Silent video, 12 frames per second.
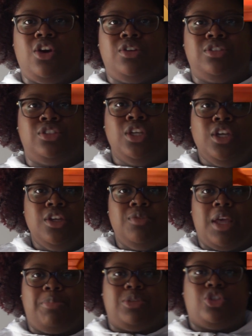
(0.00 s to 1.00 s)
on,
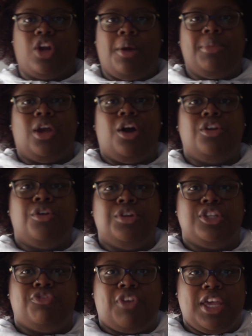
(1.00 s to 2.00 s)
pastrami all on
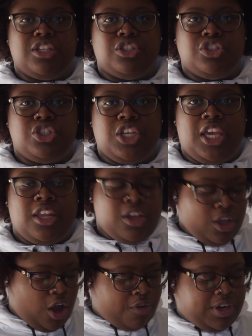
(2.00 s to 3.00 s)
his face and
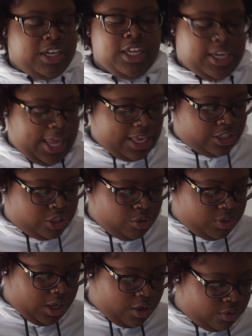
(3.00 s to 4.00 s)
shit. Over there looking like
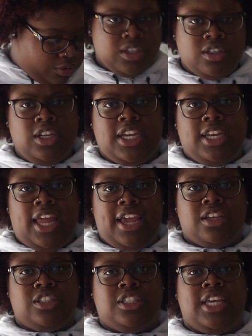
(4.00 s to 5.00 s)
Zuko. Looking
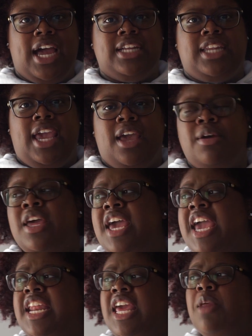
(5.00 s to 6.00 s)
like goddamn,
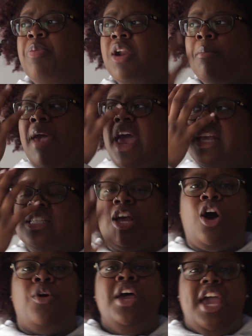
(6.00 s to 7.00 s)
he need to put a mask
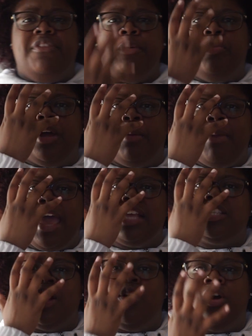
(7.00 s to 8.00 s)
on. If you put a
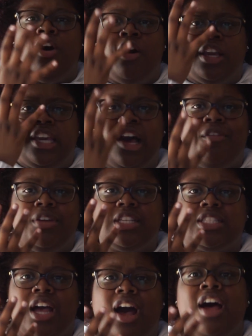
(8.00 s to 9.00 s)
mask on or cover
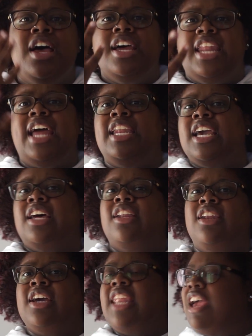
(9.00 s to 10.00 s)
the scar, that
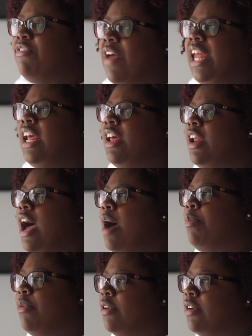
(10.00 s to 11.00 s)
nigga look like Phantom of the
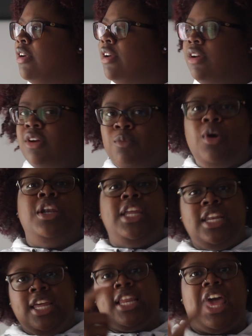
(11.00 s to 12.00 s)
Opera. Wouldn't
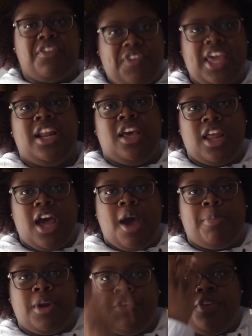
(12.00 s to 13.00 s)
he look like Phantom of the
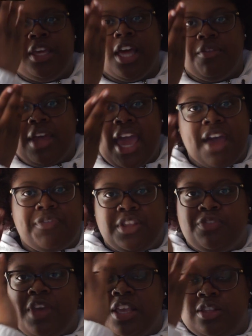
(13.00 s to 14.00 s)
Opera if he covered half
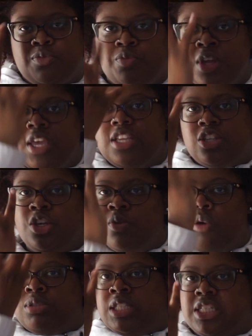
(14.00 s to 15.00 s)
his face so you
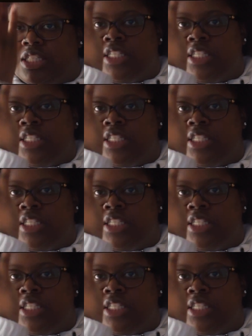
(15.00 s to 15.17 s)
won't see the